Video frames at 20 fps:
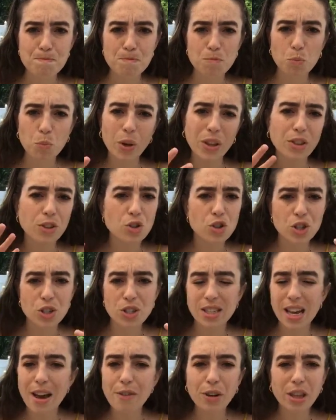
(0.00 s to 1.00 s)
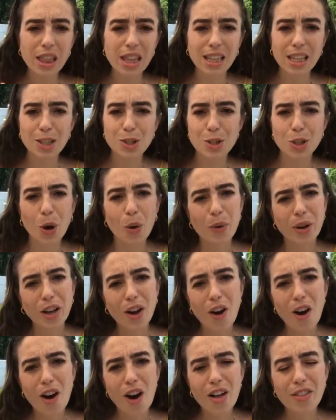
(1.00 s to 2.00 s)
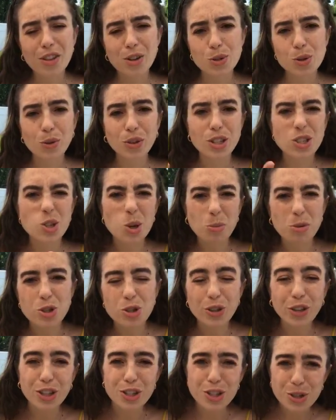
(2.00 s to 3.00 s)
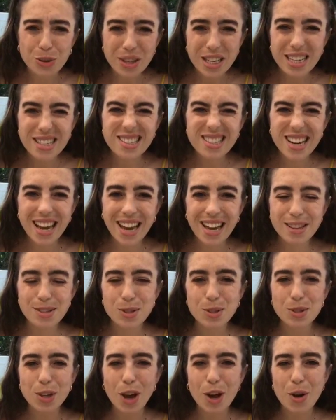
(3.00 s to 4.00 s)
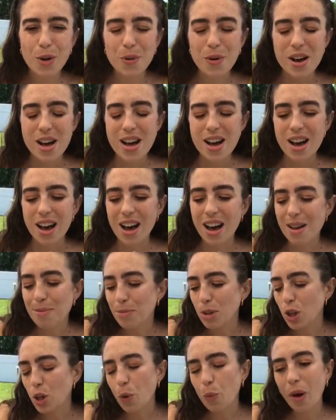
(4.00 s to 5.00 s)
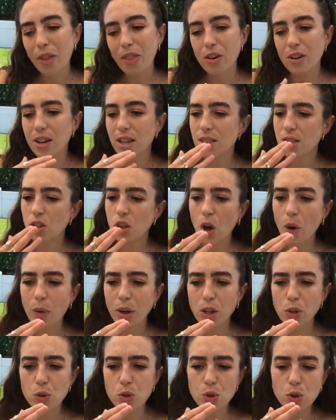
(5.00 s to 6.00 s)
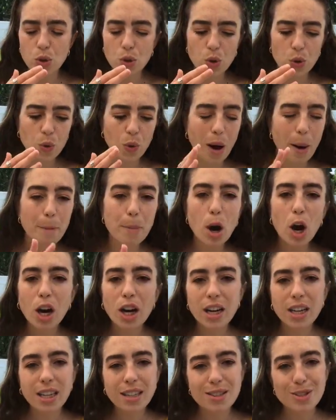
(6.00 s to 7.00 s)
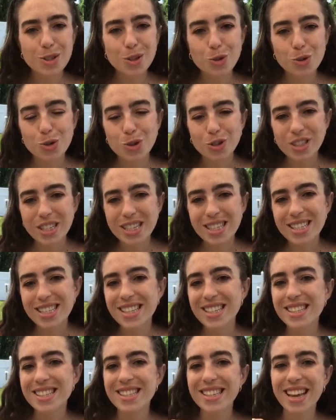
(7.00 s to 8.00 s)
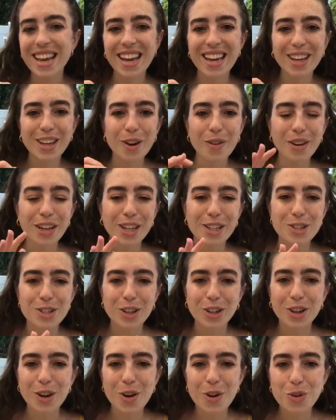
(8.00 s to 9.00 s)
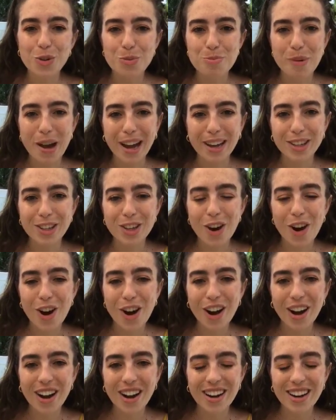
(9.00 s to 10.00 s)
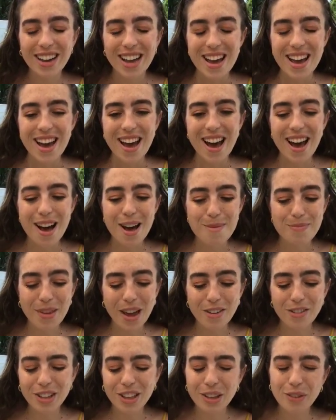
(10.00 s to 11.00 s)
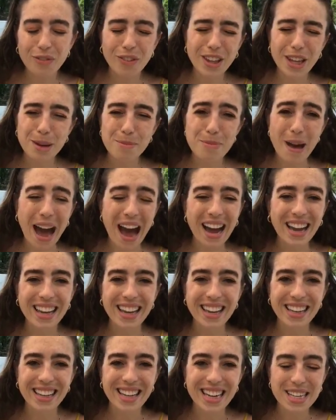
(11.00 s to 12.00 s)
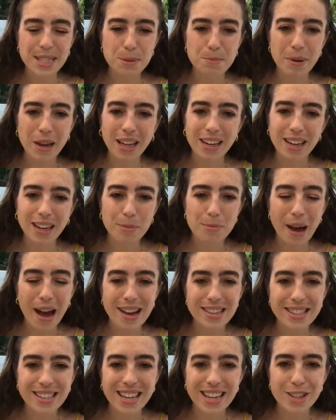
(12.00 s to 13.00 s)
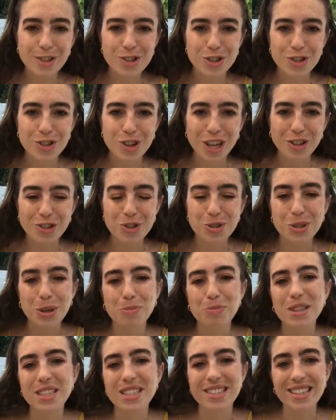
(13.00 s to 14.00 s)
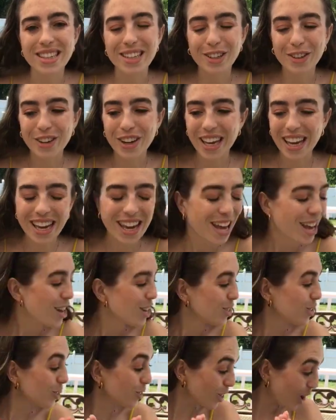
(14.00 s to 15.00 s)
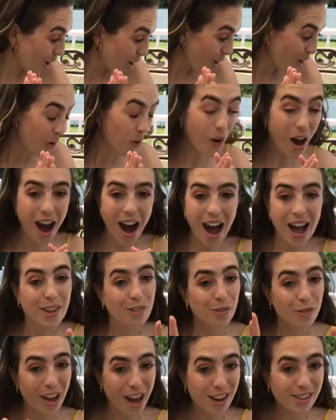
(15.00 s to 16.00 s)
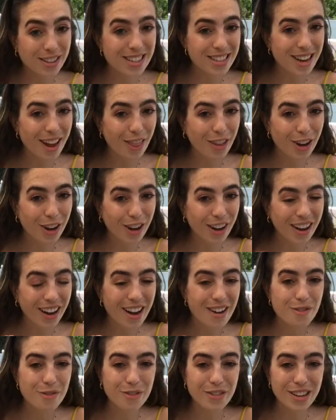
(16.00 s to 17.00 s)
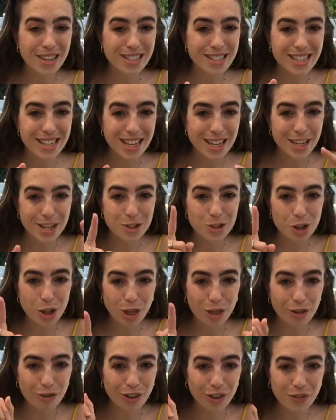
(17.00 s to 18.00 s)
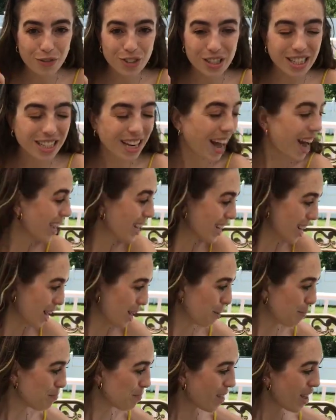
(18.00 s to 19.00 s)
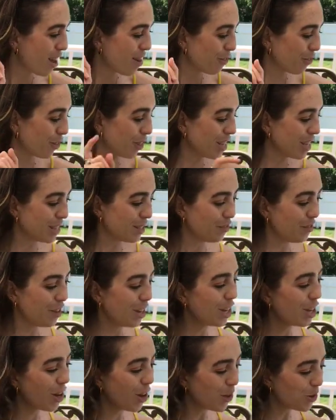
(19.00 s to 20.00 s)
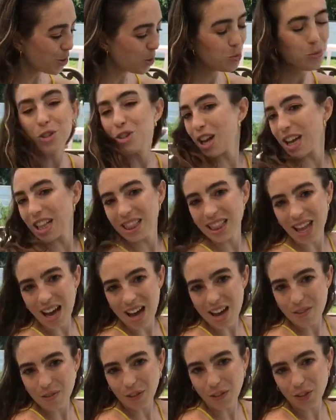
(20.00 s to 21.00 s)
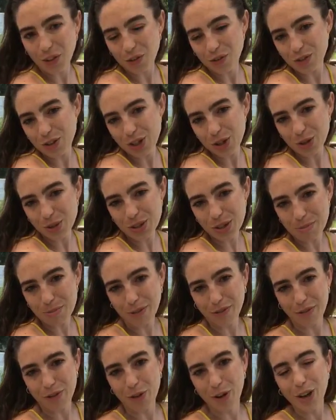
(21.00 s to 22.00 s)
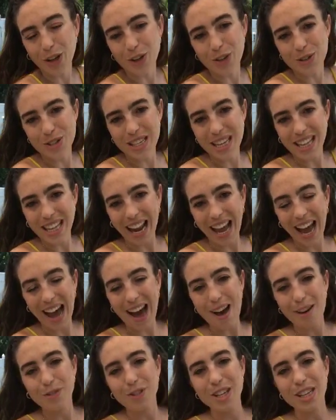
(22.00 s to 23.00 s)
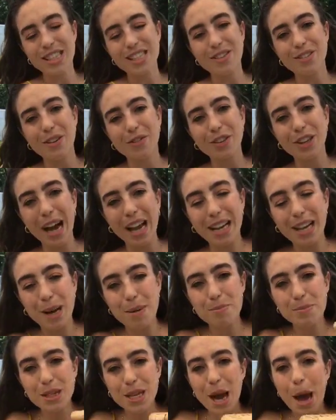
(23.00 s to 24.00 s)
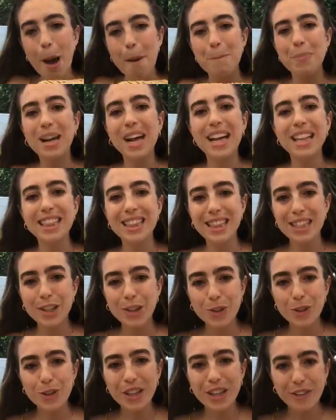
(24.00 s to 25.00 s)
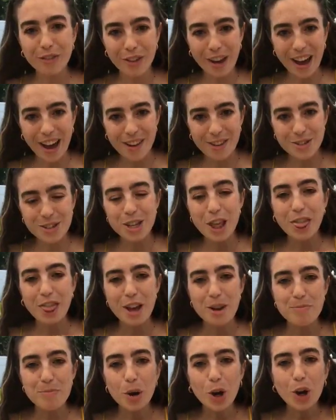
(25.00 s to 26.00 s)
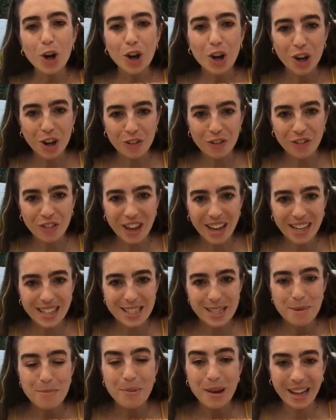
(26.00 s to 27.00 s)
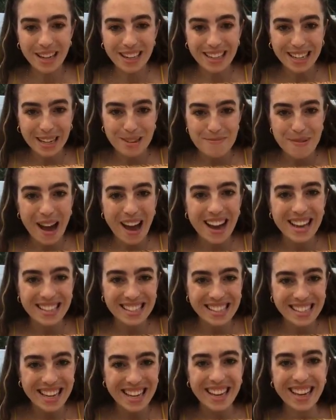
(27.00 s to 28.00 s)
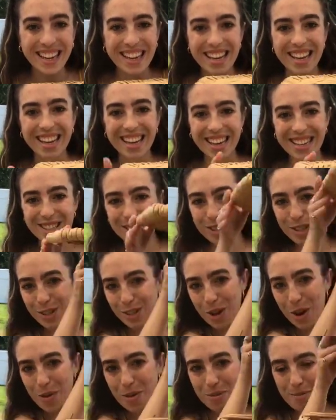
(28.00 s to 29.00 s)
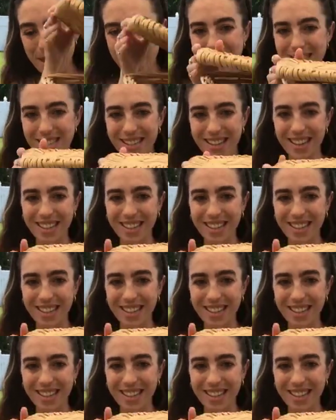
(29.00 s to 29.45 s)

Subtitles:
with just everything that's going on, there's only so much you can do these days. So, you know, whether it's going to a park and social distancing, going into your own backyard, I really feel like packing a nice picnic basket just changes up the scenery. So I found another vintage thrifted item for these videos, which I love. If you've tuned in before, you'll see that I have tons of different items, but I literally found the perfect picnic basket. It's so amazing.